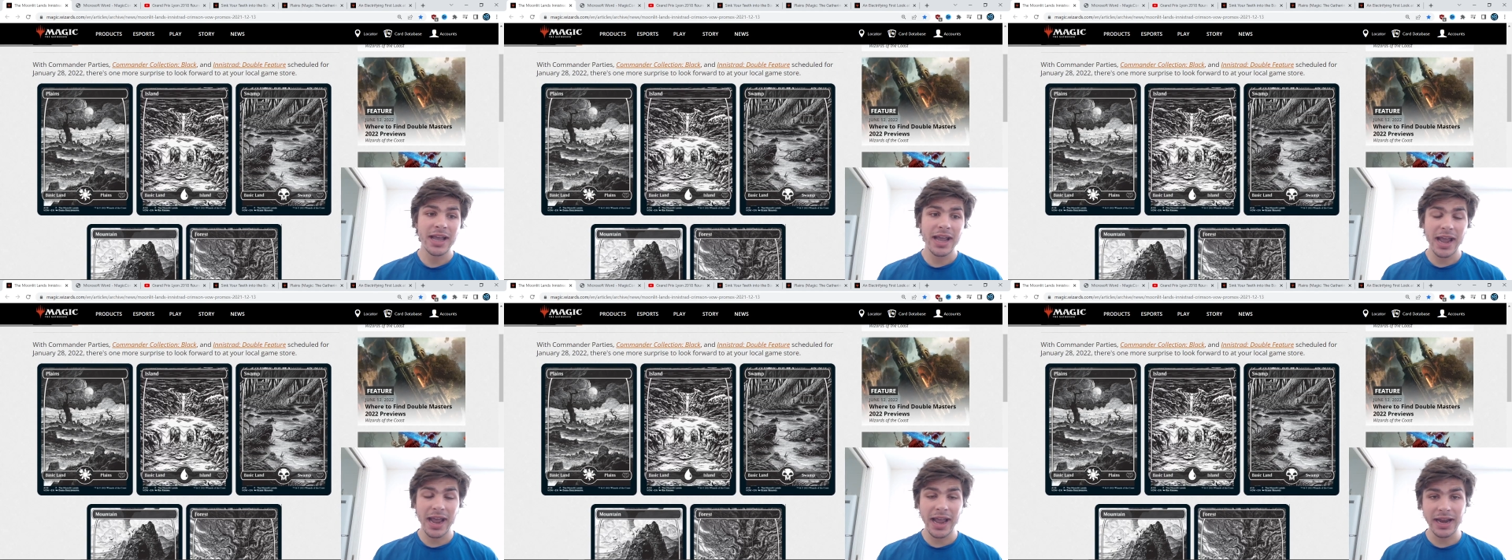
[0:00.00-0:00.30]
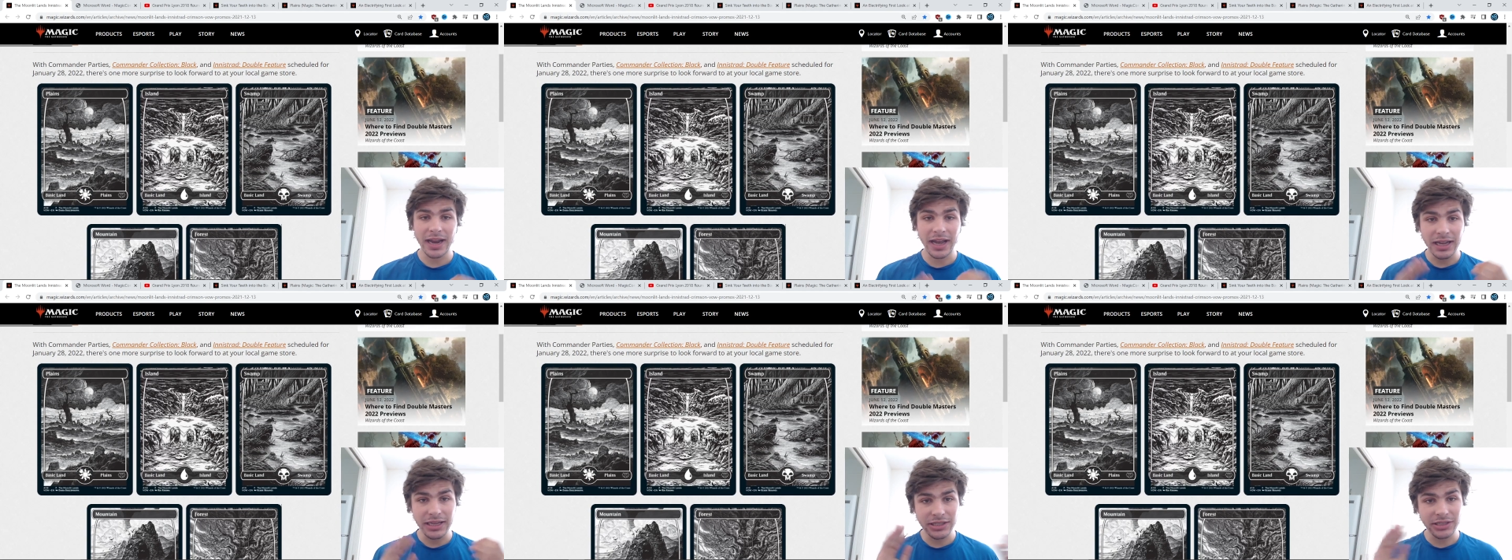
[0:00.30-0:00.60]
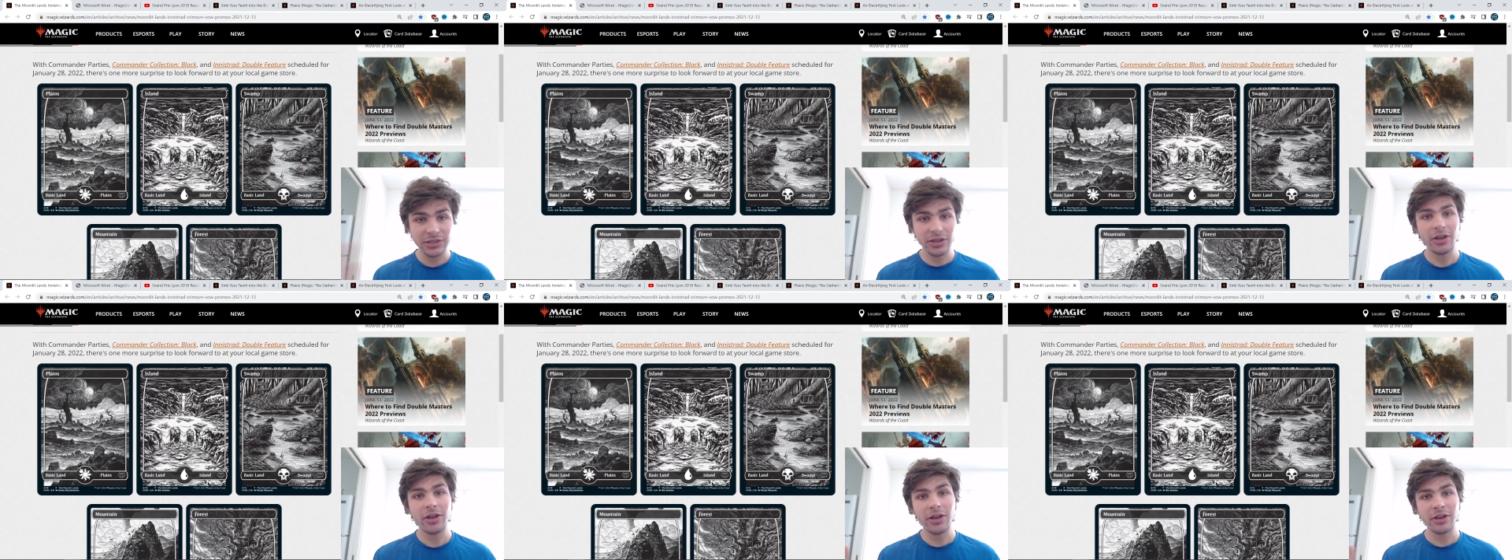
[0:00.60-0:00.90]
and I
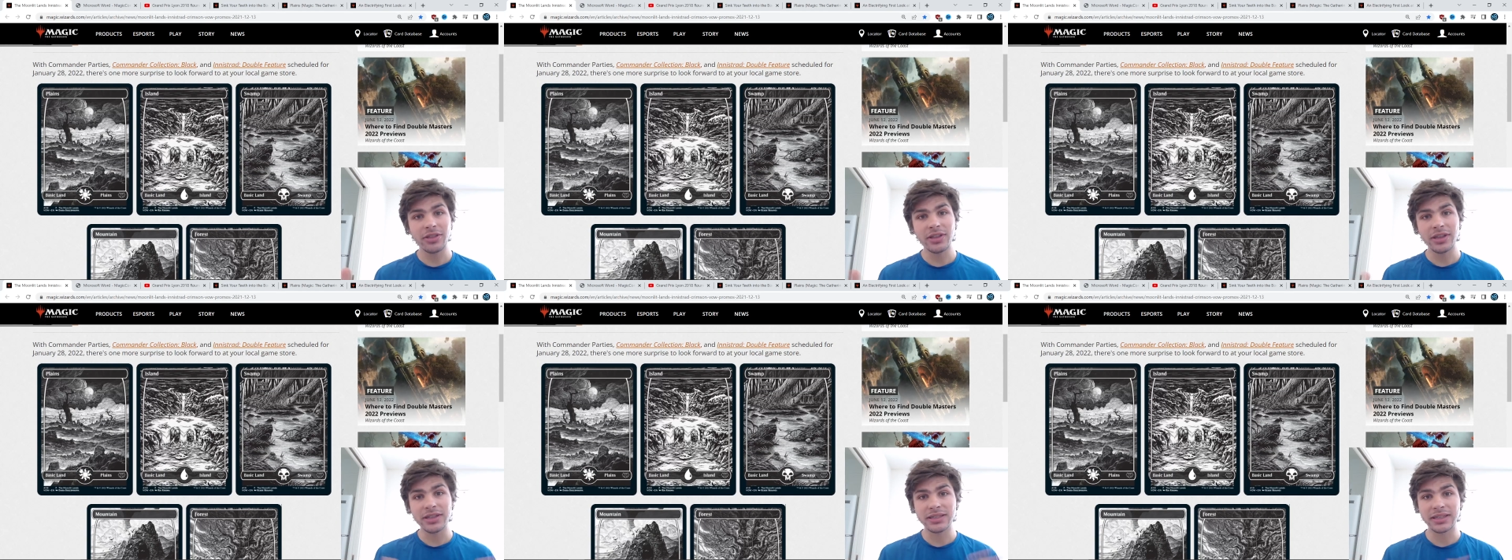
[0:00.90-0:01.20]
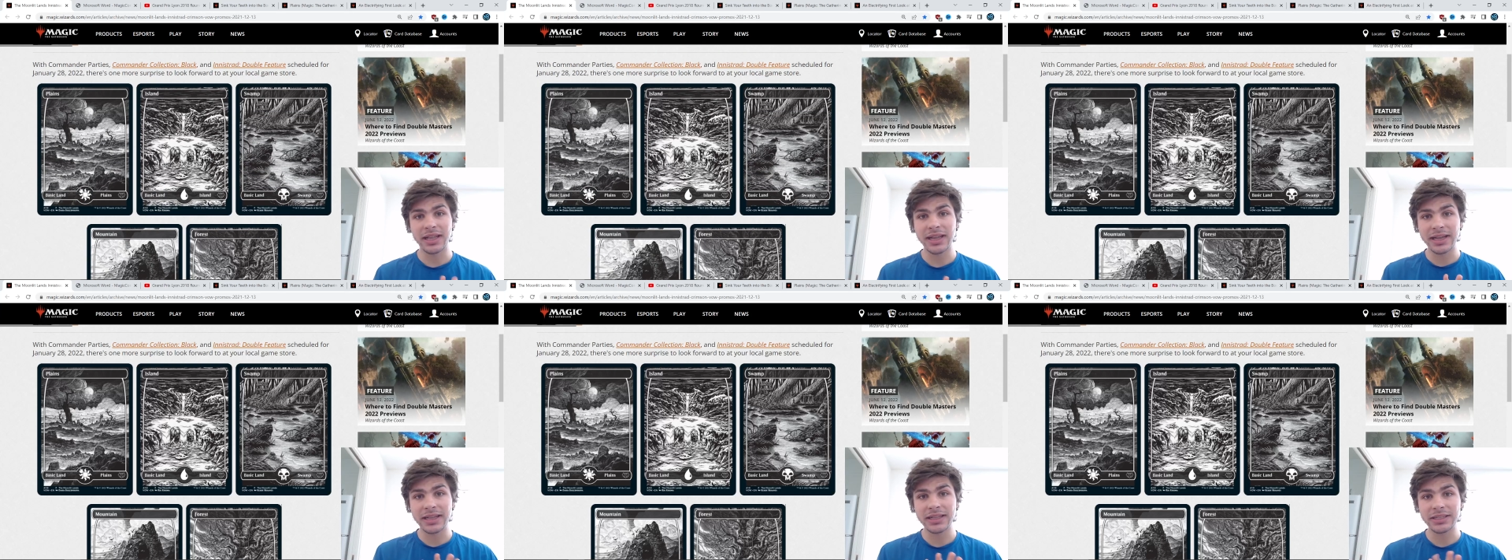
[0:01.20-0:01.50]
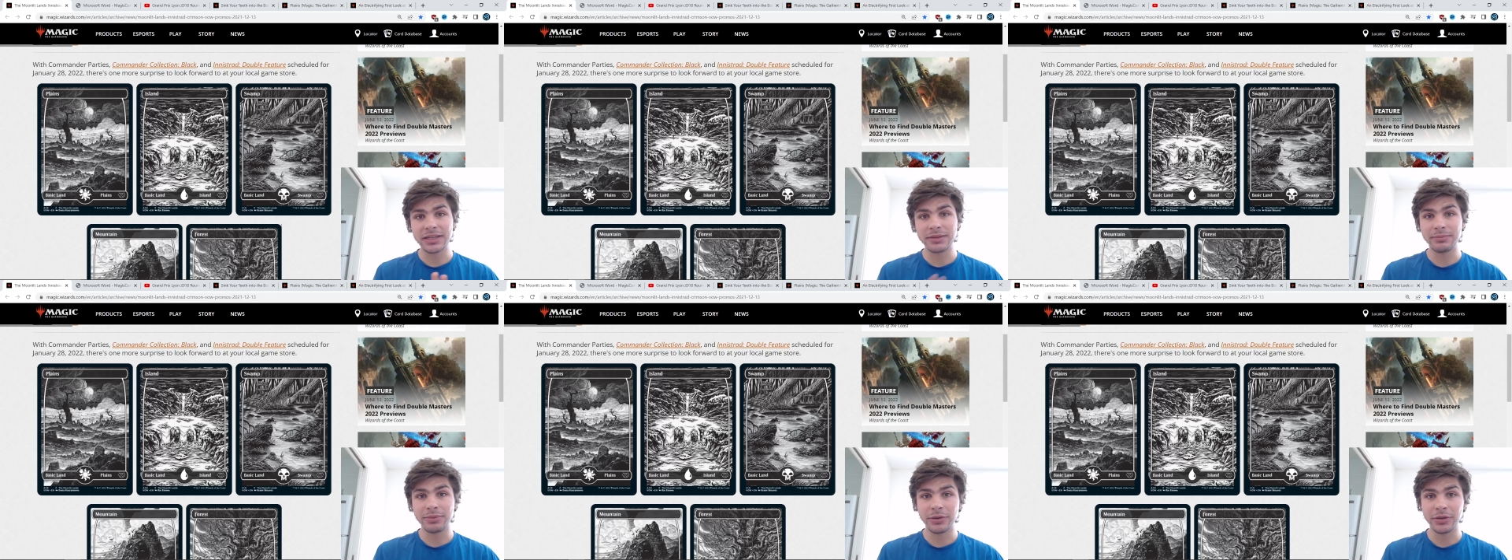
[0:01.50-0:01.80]
saw these lands
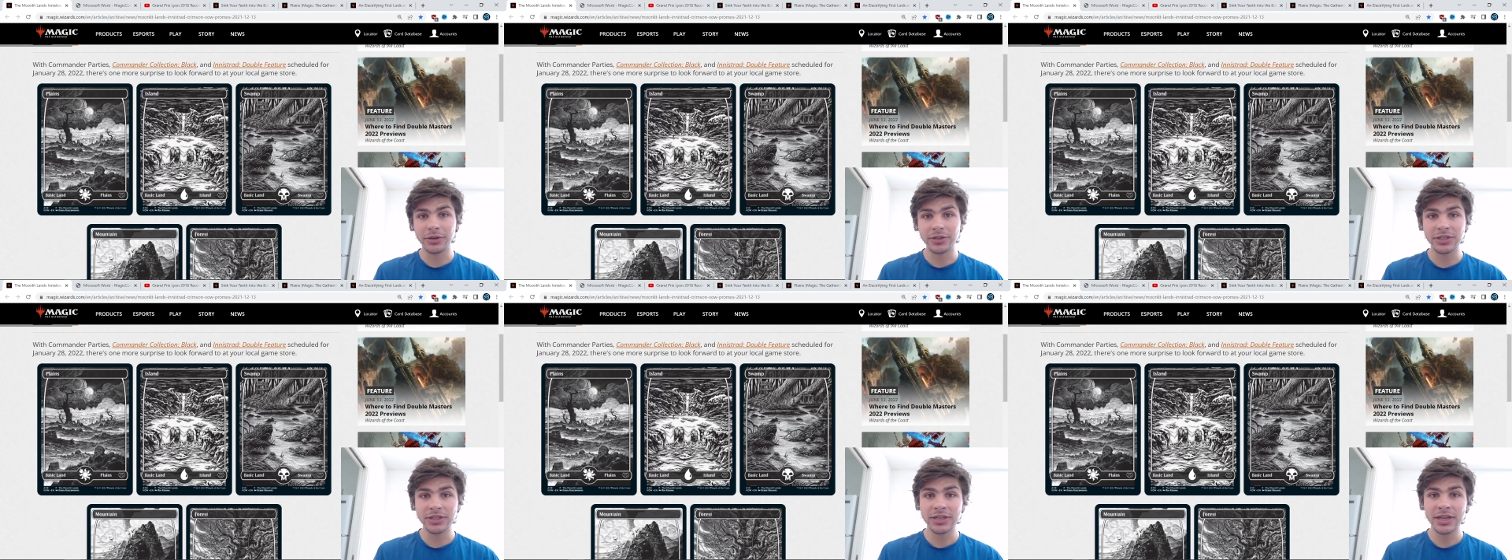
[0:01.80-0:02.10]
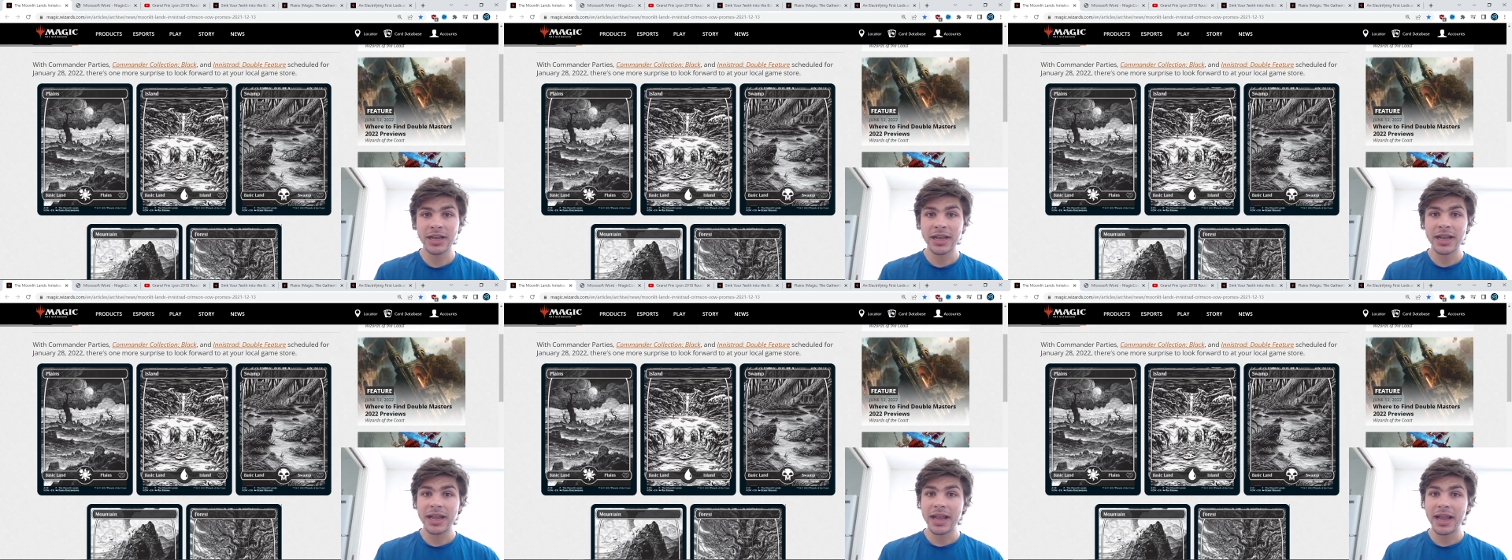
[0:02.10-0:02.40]
in person,